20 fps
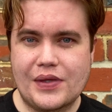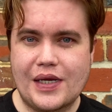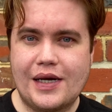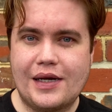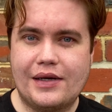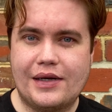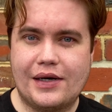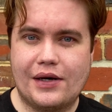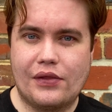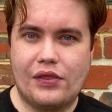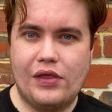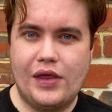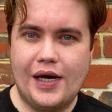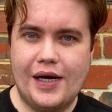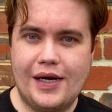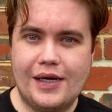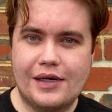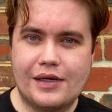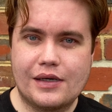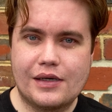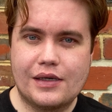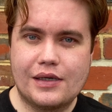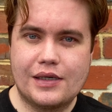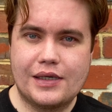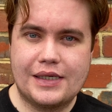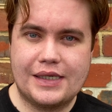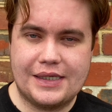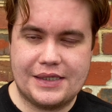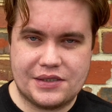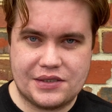Now that
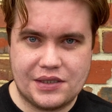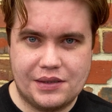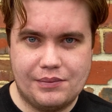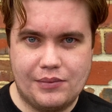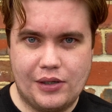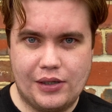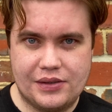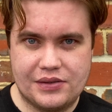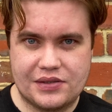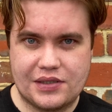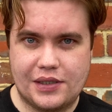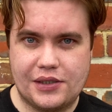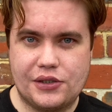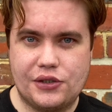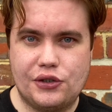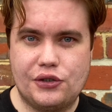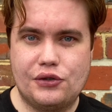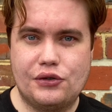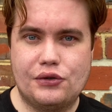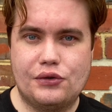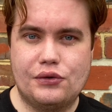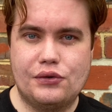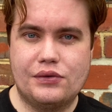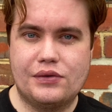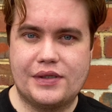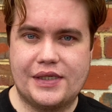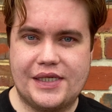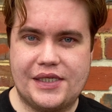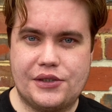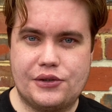is the mindset you
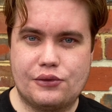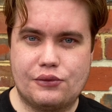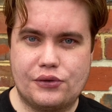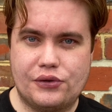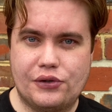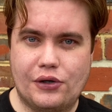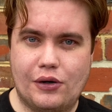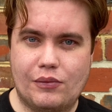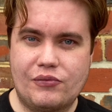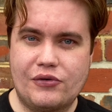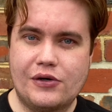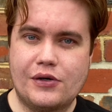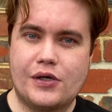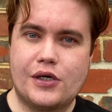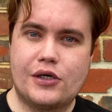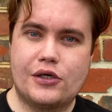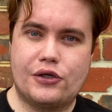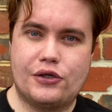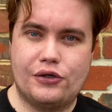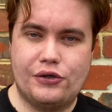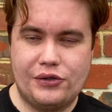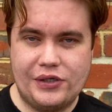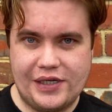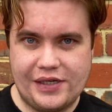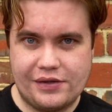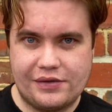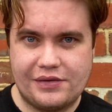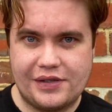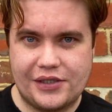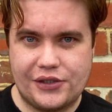need to adopt. You need to
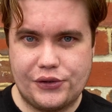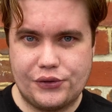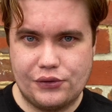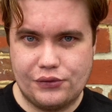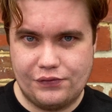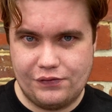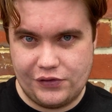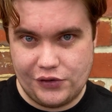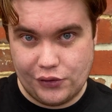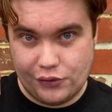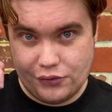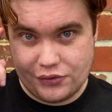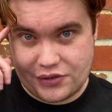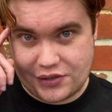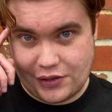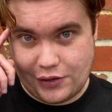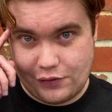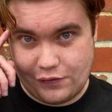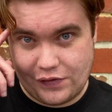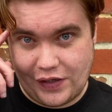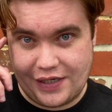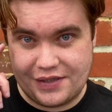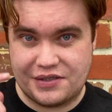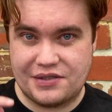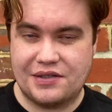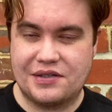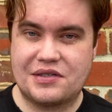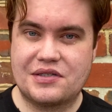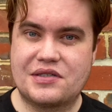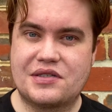think of yourself as the
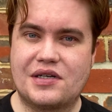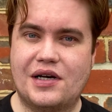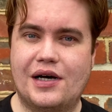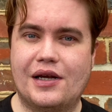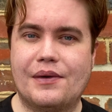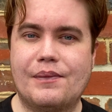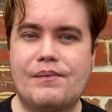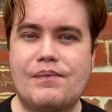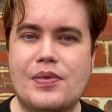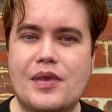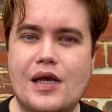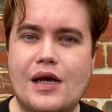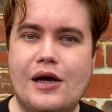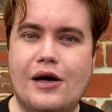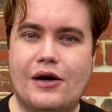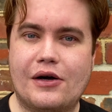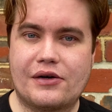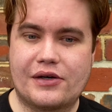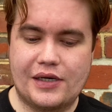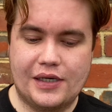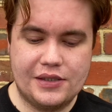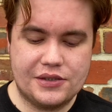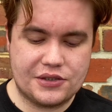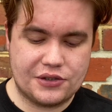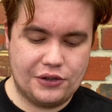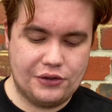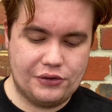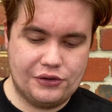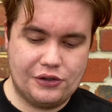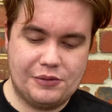sun, okay? So
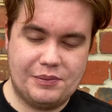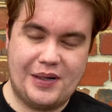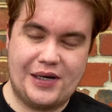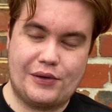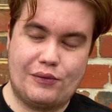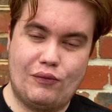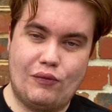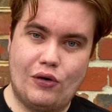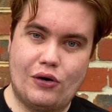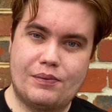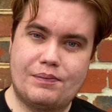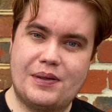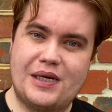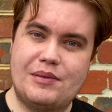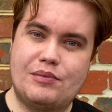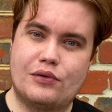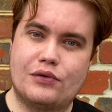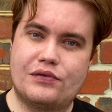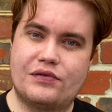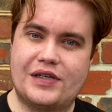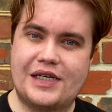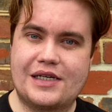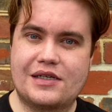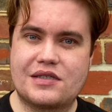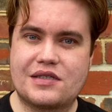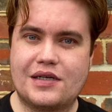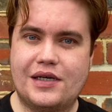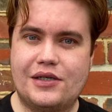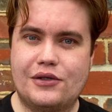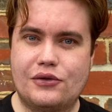no matter what people think,
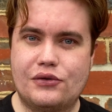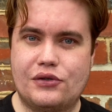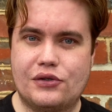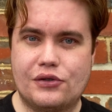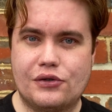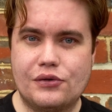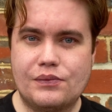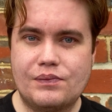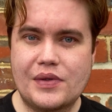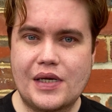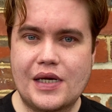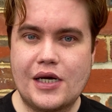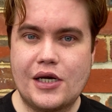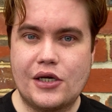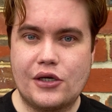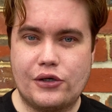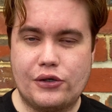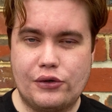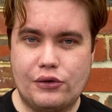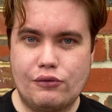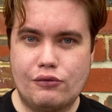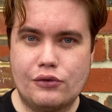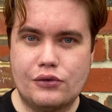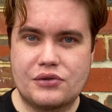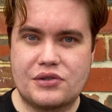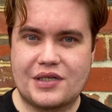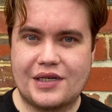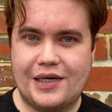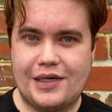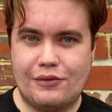say or do, you will
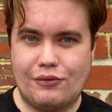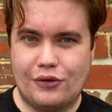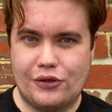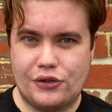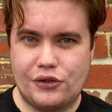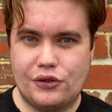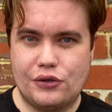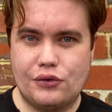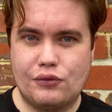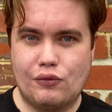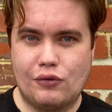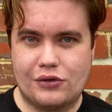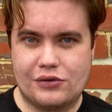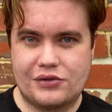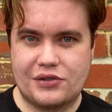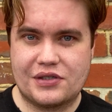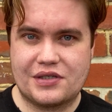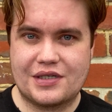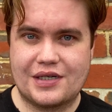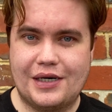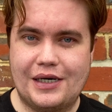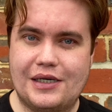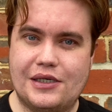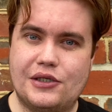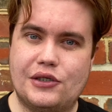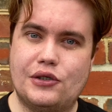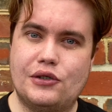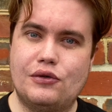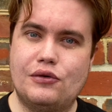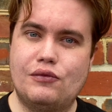say what you want to say.
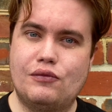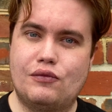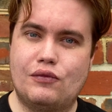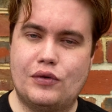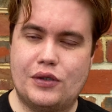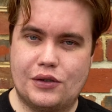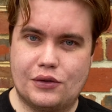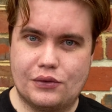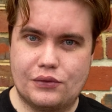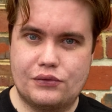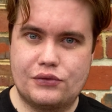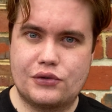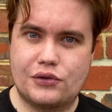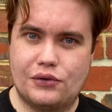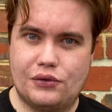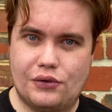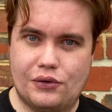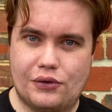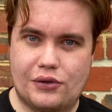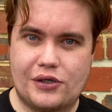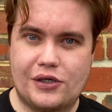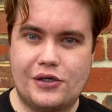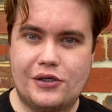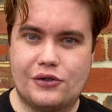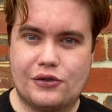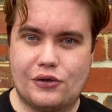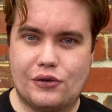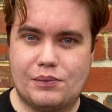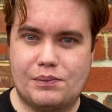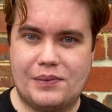You will talk no
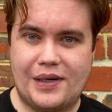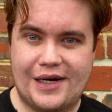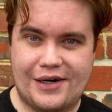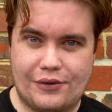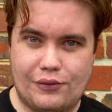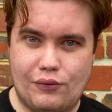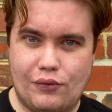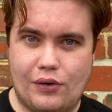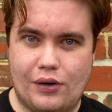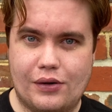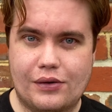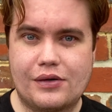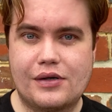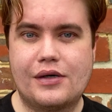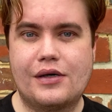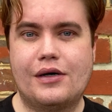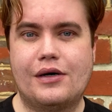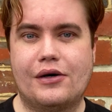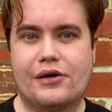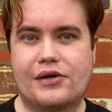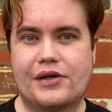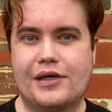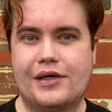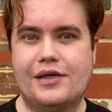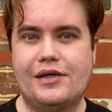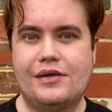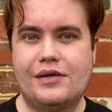matter what, okay?